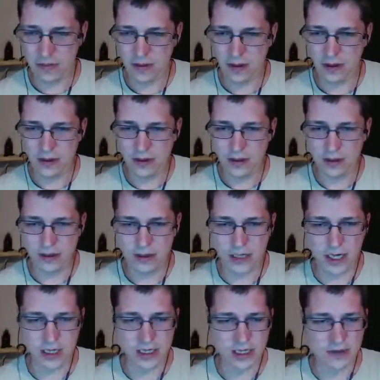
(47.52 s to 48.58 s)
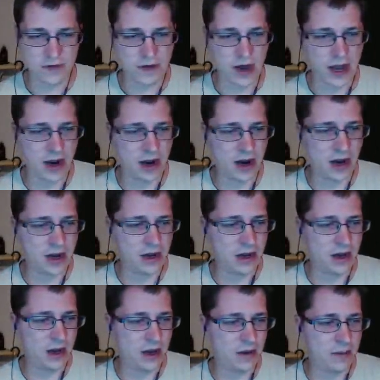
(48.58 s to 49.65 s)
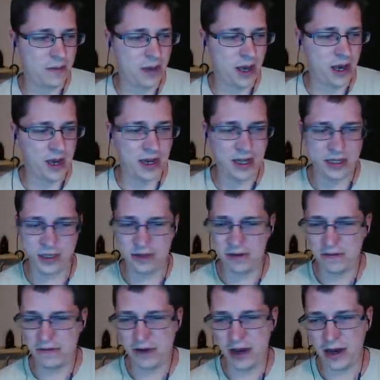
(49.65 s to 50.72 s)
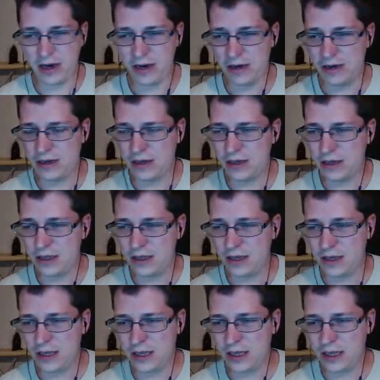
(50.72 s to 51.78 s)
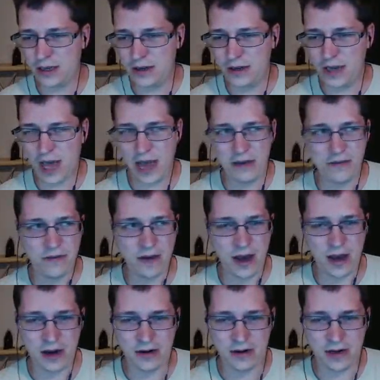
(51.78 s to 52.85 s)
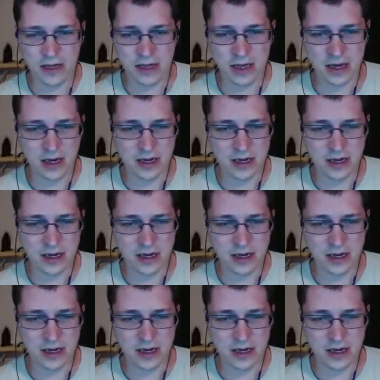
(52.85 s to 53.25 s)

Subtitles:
So check this fire out. Oh man, that's good fire. Good guy fire right there.